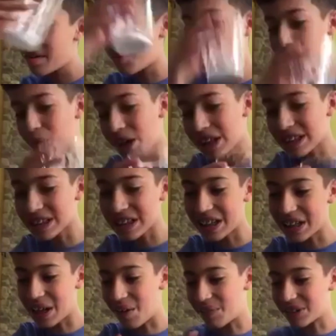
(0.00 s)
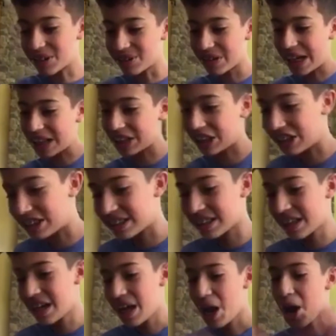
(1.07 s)
We're just gonna go with the directions.
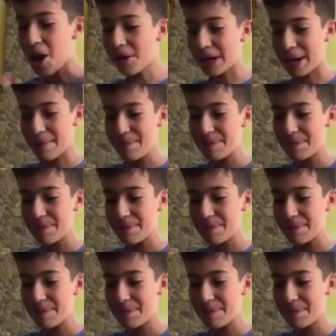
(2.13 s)
Okay,